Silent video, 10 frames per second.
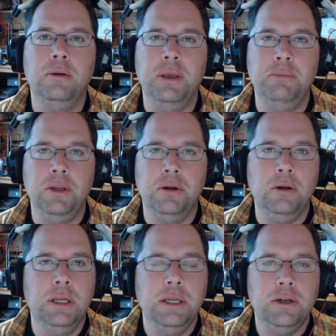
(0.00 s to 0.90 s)
or maybe
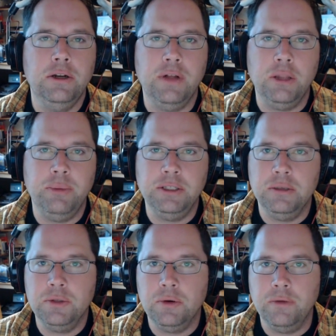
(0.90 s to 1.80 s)
you're you're developing
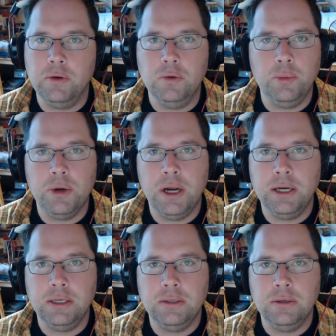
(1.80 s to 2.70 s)
some sort of cool
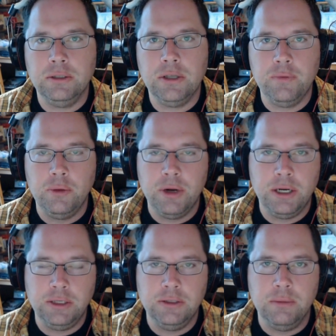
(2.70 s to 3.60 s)
product or software
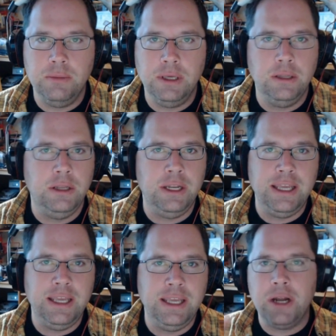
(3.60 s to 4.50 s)
product or something, and you need to
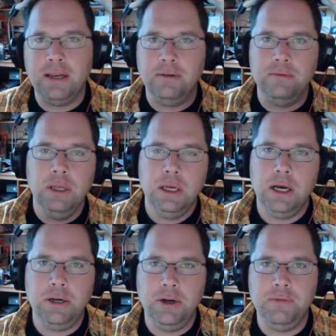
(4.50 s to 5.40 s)
keep track of
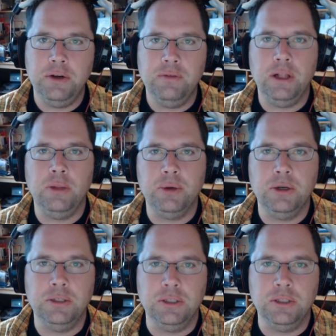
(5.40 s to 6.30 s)
hundred different
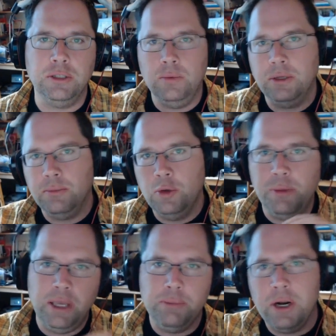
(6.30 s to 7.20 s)
developers and see what who's
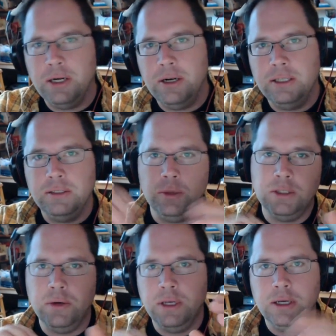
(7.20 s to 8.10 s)
making progress and
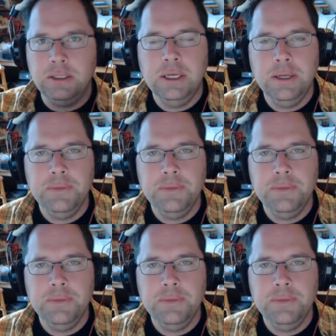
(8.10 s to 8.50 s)
what's going on.